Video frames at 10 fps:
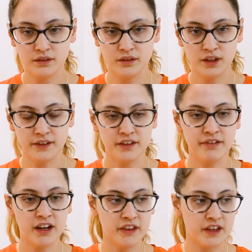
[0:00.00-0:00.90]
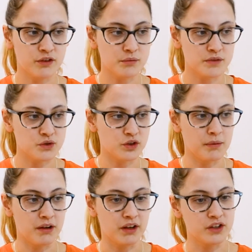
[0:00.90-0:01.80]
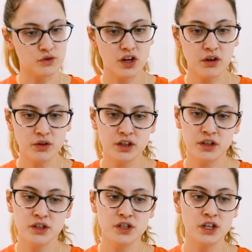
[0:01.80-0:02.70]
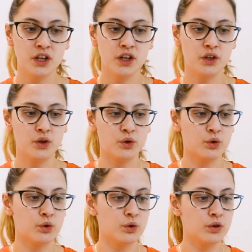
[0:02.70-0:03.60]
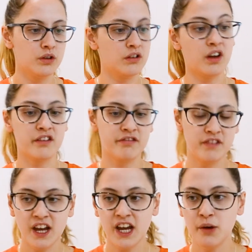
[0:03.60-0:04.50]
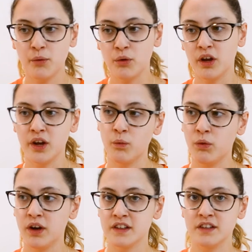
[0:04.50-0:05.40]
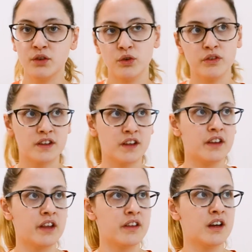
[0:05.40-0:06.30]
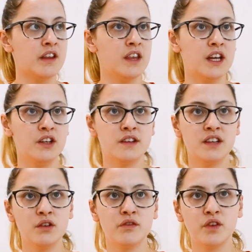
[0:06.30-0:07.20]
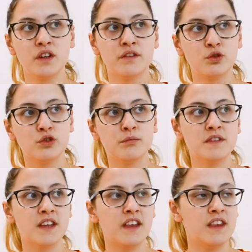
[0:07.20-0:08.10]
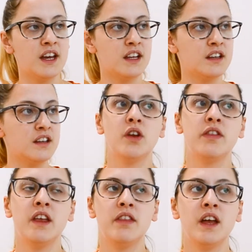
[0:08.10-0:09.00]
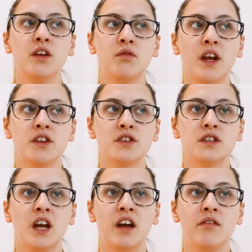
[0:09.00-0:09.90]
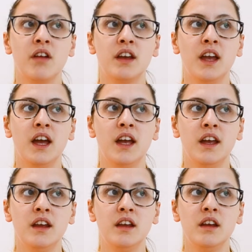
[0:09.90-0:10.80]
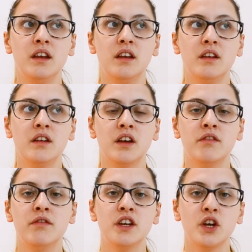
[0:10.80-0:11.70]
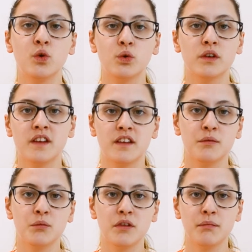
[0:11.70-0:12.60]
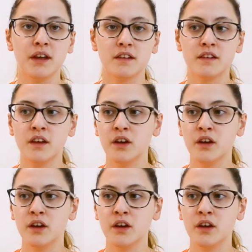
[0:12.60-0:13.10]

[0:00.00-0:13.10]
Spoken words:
you have to fill out these forms that talk about like your childhood, your life now, or like why it's difficult, this and the other, and then you send off those forms, and then they then arrange to have like a video call assessment with me. So